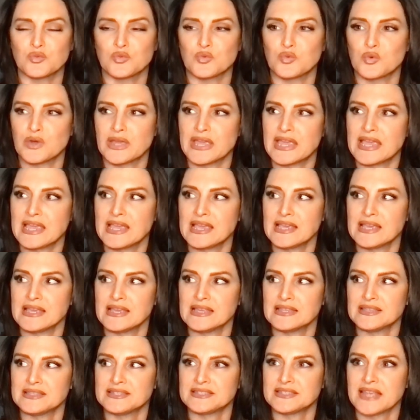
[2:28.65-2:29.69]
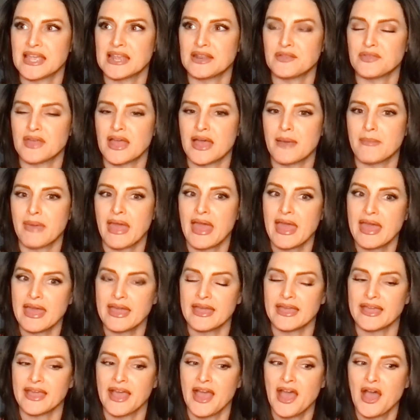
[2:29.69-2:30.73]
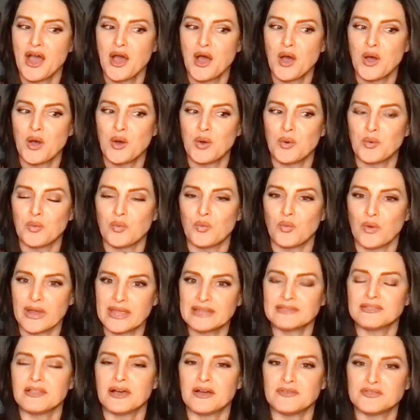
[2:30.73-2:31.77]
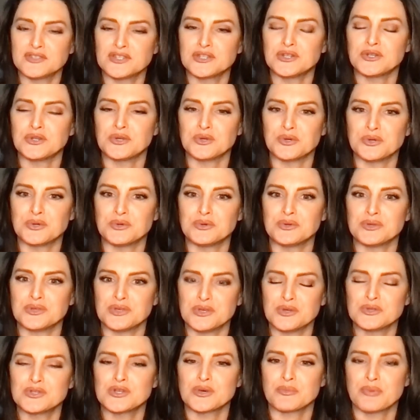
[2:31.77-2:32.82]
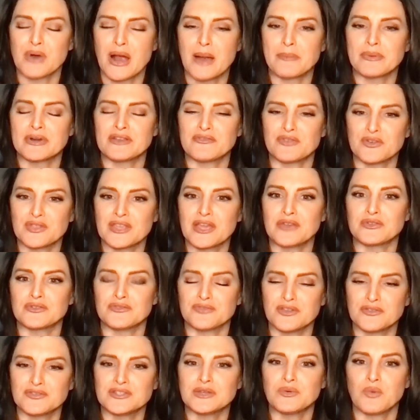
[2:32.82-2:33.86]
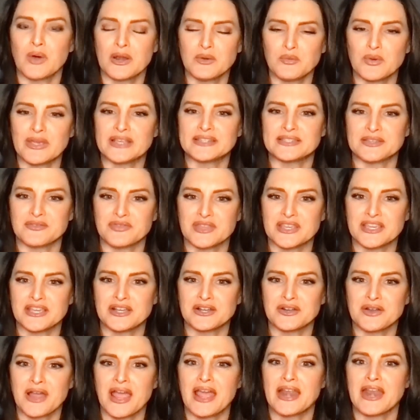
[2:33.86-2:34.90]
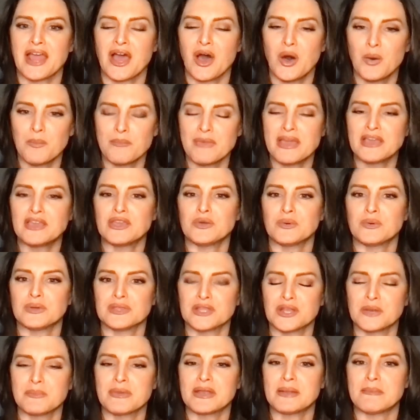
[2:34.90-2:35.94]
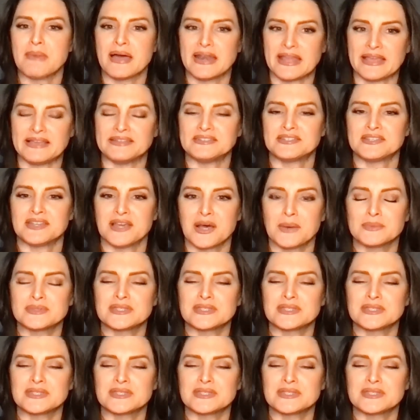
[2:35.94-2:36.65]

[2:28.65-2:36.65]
we say to them, hey, we'd love to use your property for the other 51 weeks of the year and help make you a little bit of money to help